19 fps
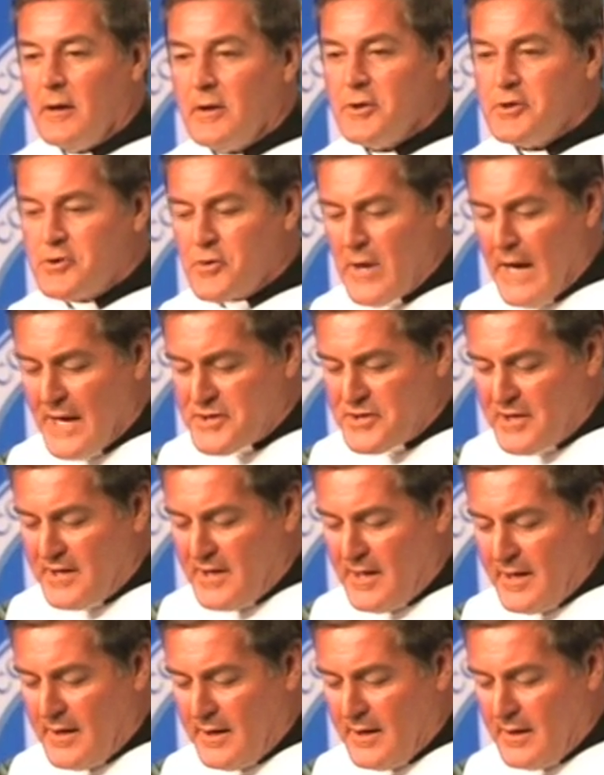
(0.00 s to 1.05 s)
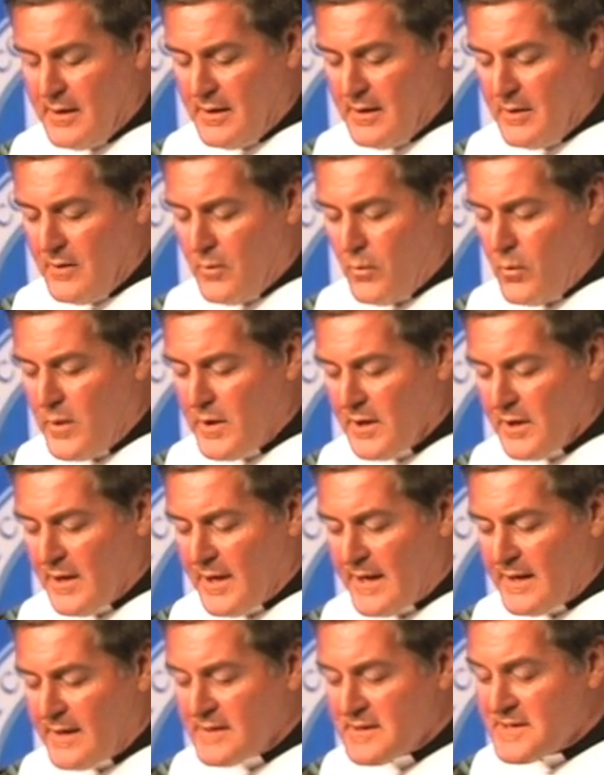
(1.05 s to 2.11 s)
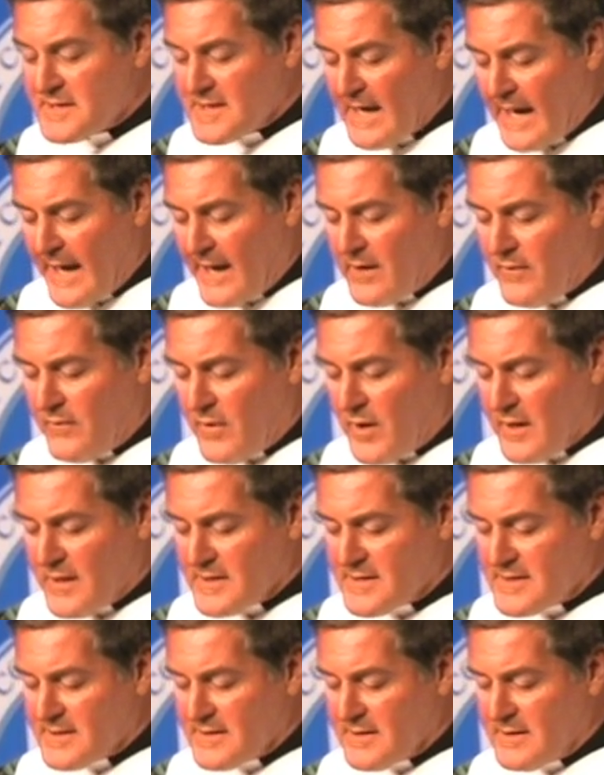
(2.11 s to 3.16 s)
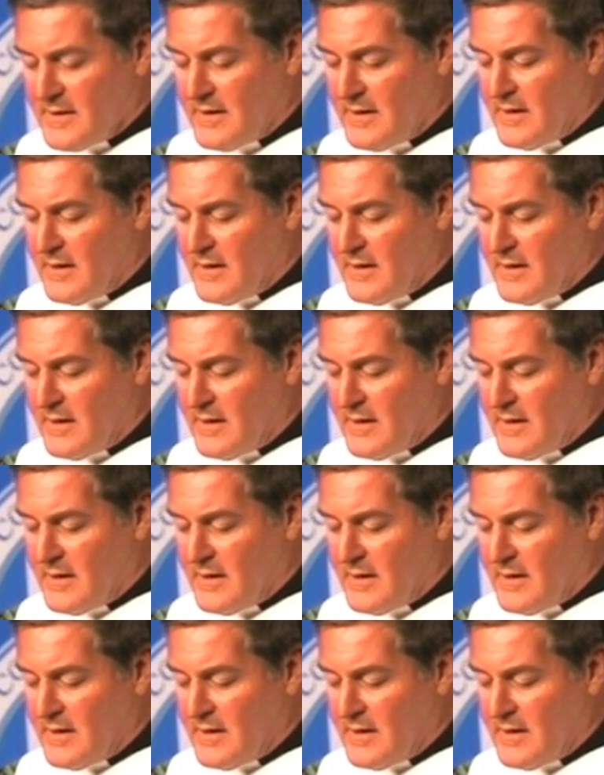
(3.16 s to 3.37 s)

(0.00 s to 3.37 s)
tragedy will inside of us